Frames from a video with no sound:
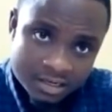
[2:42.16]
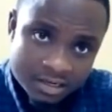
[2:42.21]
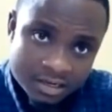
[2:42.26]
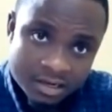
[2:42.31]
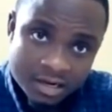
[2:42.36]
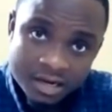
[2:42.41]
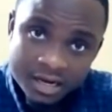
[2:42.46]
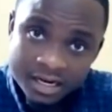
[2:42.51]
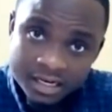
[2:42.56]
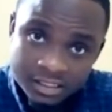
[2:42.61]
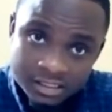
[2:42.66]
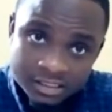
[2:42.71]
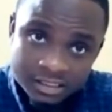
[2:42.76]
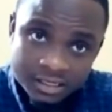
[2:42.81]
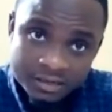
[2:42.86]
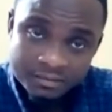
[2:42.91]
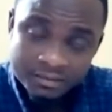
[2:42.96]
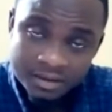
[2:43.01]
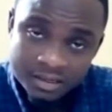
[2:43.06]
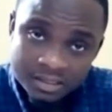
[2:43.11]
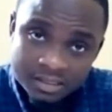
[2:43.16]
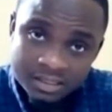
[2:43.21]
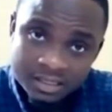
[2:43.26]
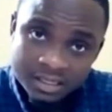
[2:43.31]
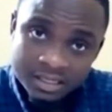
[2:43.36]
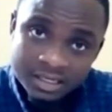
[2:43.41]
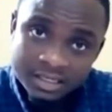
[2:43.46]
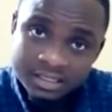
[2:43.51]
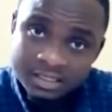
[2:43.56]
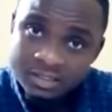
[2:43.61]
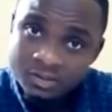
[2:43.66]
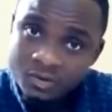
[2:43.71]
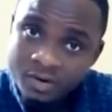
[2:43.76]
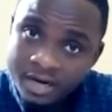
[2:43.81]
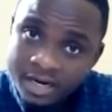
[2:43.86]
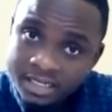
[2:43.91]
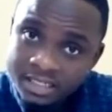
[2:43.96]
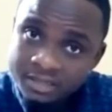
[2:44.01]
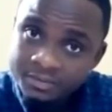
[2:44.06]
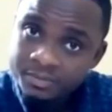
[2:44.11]
hygiene, I must say, it is
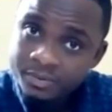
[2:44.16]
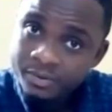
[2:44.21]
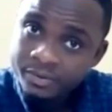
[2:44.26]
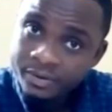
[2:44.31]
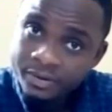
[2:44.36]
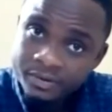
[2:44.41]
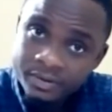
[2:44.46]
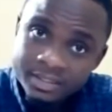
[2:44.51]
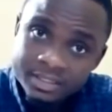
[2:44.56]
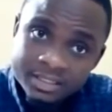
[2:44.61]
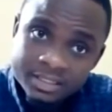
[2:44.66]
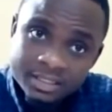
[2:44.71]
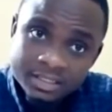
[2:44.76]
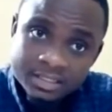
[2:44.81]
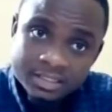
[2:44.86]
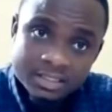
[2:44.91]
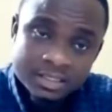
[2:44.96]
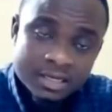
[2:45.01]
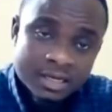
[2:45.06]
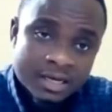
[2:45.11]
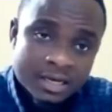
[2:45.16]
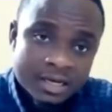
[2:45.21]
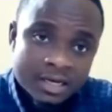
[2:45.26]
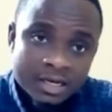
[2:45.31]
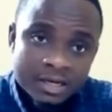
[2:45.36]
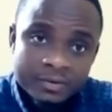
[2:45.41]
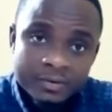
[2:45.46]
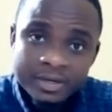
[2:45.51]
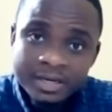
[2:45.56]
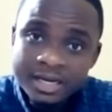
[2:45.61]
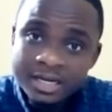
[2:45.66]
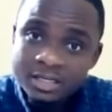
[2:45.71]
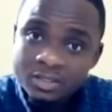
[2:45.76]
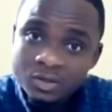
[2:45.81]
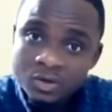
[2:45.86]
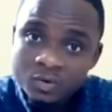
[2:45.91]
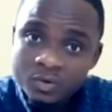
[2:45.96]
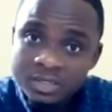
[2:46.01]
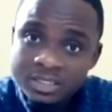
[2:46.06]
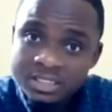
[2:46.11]
quite a prerequisite. We can't
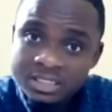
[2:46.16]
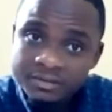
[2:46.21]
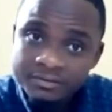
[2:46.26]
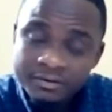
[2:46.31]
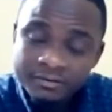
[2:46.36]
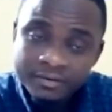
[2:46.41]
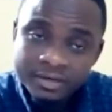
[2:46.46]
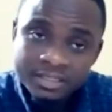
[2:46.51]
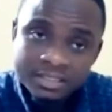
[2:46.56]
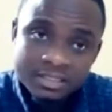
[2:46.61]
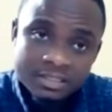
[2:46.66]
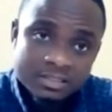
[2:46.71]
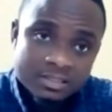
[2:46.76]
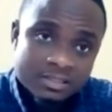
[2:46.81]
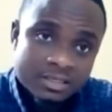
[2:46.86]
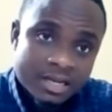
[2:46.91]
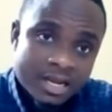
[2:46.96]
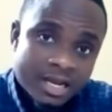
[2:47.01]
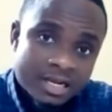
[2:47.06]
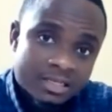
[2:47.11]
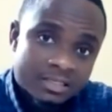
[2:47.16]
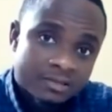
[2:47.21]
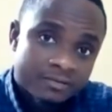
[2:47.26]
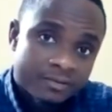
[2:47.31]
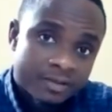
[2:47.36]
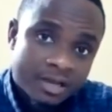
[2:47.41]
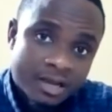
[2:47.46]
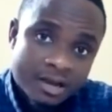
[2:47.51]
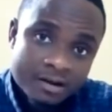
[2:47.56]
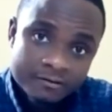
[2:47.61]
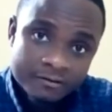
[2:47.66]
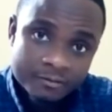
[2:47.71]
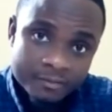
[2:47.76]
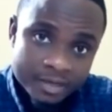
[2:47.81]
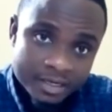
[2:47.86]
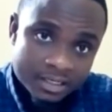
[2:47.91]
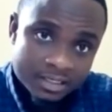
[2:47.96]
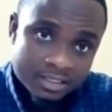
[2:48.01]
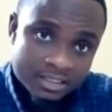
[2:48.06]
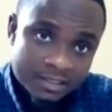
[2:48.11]
always leave everything to the hands of the
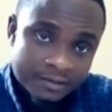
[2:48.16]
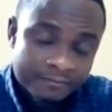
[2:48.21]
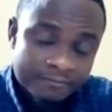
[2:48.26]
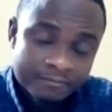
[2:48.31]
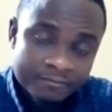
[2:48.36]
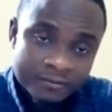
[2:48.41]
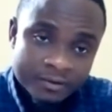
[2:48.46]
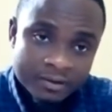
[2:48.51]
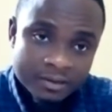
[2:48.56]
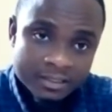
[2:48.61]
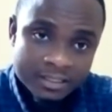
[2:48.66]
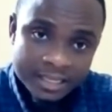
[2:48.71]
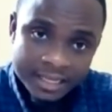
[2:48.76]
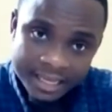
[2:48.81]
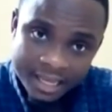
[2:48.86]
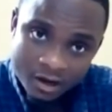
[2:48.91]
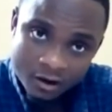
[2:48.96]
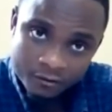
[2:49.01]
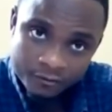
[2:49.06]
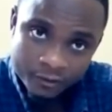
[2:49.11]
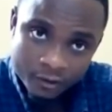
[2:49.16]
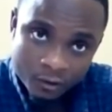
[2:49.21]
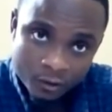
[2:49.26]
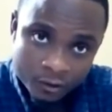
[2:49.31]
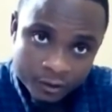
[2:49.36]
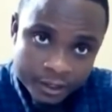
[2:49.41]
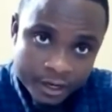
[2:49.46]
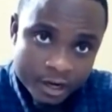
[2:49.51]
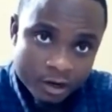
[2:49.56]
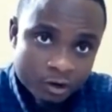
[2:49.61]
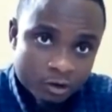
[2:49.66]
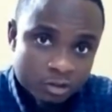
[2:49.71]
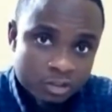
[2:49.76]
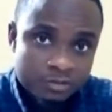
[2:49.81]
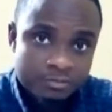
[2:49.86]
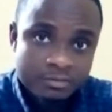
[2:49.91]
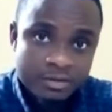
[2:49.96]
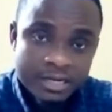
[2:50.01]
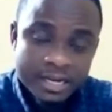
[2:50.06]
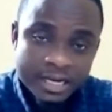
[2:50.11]
government. Take care of your own
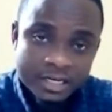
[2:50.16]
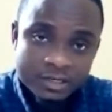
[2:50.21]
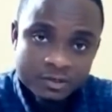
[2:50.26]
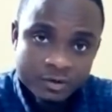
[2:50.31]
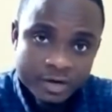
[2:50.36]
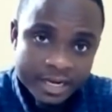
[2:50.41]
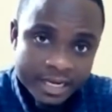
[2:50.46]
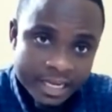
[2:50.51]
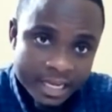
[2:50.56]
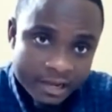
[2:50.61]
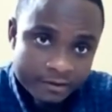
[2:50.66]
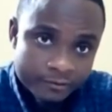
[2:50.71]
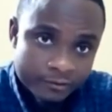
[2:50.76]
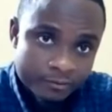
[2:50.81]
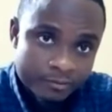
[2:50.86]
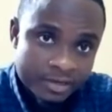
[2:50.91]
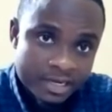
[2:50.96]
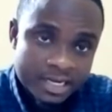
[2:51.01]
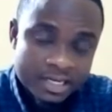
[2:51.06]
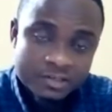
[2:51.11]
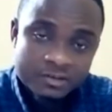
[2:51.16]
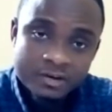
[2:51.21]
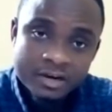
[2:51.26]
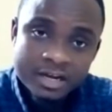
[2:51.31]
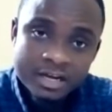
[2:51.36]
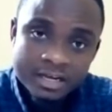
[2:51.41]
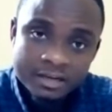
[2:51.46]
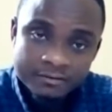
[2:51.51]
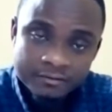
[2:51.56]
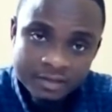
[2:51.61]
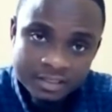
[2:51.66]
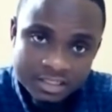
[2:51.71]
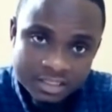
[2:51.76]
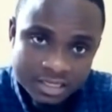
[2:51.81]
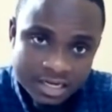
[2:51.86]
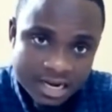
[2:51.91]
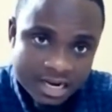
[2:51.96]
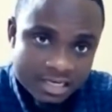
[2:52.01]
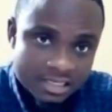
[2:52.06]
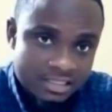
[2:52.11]
health, be extra careful, be extra
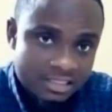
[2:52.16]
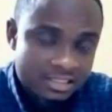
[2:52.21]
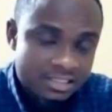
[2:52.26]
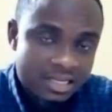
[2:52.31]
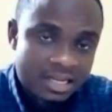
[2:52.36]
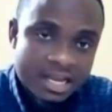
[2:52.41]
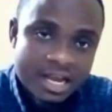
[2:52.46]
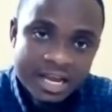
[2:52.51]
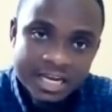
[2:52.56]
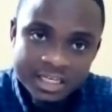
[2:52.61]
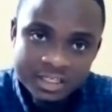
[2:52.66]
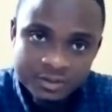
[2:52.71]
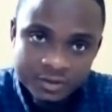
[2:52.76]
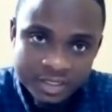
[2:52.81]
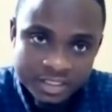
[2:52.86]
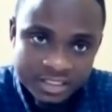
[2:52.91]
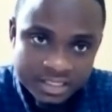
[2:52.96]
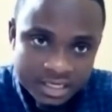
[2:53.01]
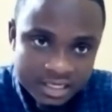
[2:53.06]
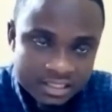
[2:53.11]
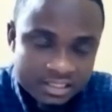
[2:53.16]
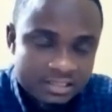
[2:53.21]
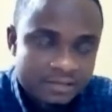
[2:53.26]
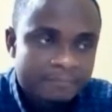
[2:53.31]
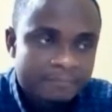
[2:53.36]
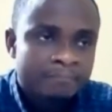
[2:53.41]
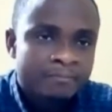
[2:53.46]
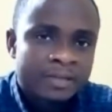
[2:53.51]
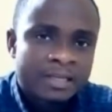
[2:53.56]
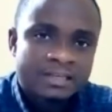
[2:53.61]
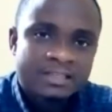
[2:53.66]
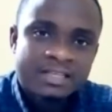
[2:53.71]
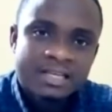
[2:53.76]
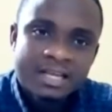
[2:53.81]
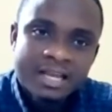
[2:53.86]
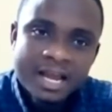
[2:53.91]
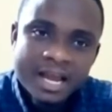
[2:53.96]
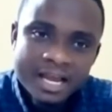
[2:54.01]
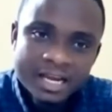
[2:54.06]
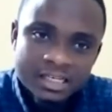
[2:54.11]
vigilant, stay hydrated,
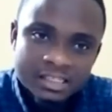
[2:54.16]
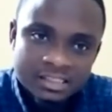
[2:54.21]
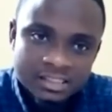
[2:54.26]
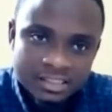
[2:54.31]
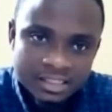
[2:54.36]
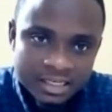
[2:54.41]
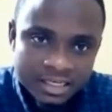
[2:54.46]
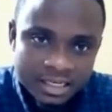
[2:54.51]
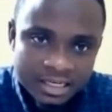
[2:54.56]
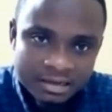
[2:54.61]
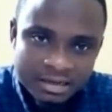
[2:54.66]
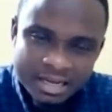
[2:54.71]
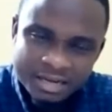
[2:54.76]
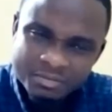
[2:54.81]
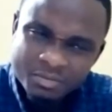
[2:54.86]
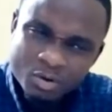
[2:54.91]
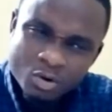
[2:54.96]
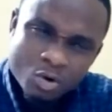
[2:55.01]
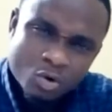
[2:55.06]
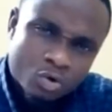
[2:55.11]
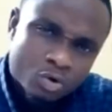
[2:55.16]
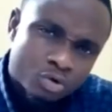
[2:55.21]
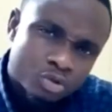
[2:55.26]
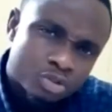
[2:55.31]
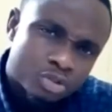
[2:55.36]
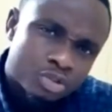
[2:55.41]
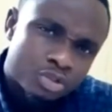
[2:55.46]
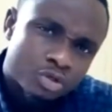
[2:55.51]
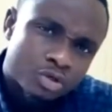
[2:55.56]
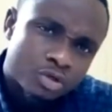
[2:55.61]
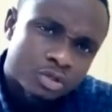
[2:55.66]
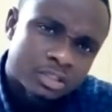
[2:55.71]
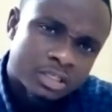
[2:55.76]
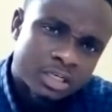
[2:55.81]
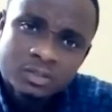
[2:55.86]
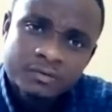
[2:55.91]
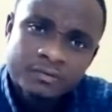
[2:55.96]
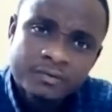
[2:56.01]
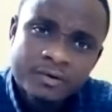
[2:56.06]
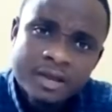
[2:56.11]
stay hygienic, and be cautious
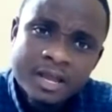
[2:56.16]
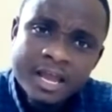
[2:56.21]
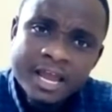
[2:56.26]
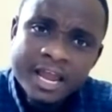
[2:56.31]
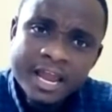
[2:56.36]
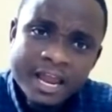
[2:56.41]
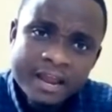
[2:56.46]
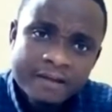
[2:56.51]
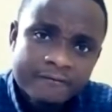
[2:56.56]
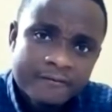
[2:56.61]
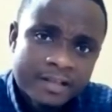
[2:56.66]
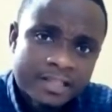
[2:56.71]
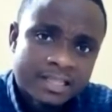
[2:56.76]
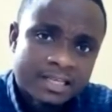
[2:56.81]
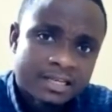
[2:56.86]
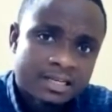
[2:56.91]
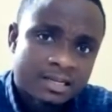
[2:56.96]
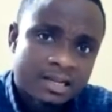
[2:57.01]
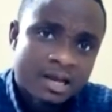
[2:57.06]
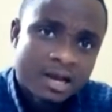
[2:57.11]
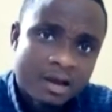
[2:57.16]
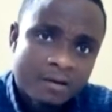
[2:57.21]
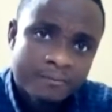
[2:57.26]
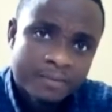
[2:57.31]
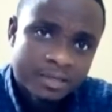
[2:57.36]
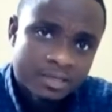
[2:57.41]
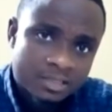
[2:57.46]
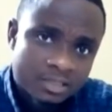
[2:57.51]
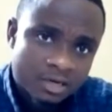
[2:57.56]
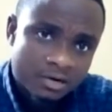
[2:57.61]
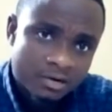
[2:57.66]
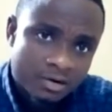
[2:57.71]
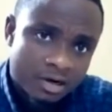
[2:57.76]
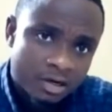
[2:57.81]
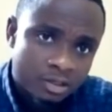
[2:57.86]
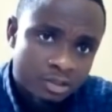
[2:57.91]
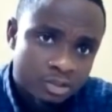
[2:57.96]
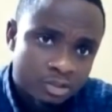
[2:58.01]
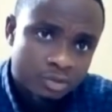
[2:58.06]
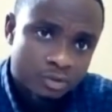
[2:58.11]
of everything that happens
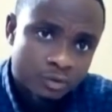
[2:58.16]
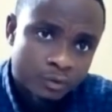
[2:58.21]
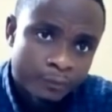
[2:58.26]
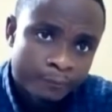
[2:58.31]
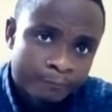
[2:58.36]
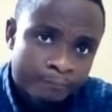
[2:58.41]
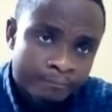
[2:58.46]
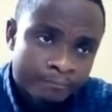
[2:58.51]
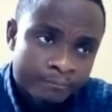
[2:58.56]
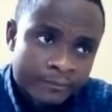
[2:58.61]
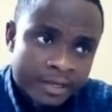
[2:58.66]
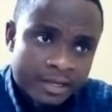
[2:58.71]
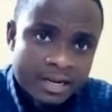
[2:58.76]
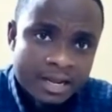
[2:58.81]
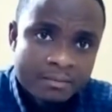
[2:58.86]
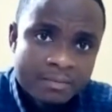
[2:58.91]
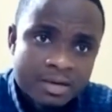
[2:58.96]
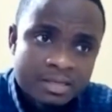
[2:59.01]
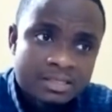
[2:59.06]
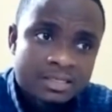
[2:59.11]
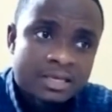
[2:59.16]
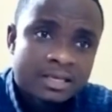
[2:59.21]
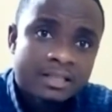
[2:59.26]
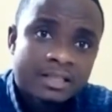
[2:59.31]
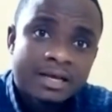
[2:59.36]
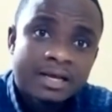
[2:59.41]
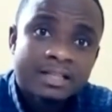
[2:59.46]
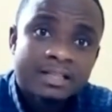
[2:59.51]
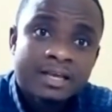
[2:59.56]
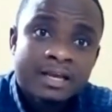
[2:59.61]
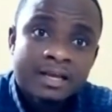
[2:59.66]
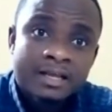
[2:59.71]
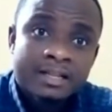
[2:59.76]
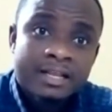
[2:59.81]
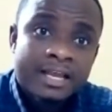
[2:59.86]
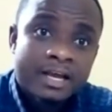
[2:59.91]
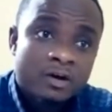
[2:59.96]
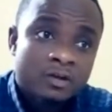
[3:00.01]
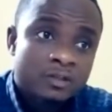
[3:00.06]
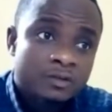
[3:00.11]
around you. And I must say that
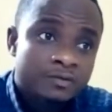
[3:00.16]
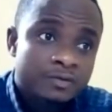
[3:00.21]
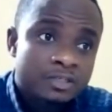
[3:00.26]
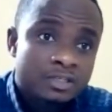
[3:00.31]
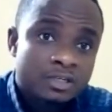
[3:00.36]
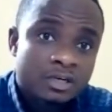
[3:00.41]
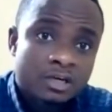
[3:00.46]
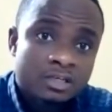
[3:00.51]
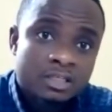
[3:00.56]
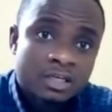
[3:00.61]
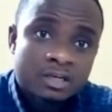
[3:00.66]
the health officials